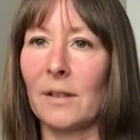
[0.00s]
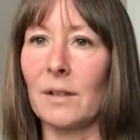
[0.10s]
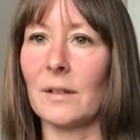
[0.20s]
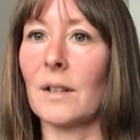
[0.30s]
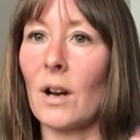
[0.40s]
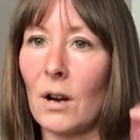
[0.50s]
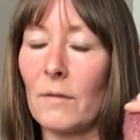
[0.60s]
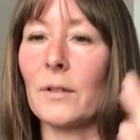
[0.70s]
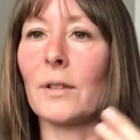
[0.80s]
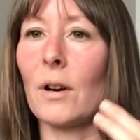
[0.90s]
the
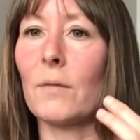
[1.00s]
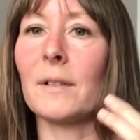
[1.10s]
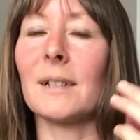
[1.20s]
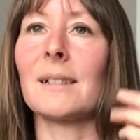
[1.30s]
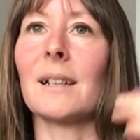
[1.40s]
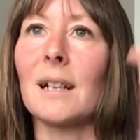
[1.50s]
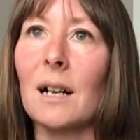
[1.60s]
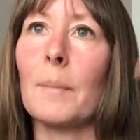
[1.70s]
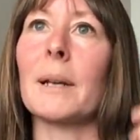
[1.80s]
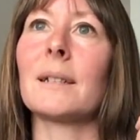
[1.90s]
calf obviously is a
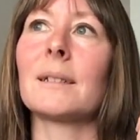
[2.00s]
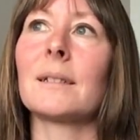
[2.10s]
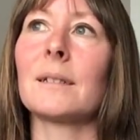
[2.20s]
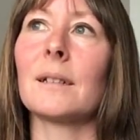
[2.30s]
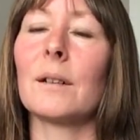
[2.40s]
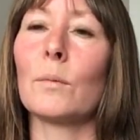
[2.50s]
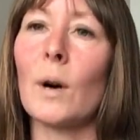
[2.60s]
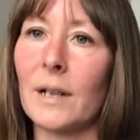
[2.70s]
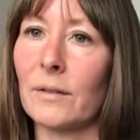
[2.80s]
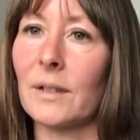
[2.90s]
little bit
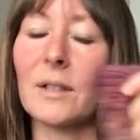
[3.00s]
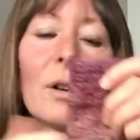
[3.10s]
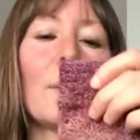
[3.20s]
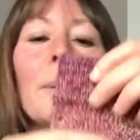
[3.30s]
wider at the top,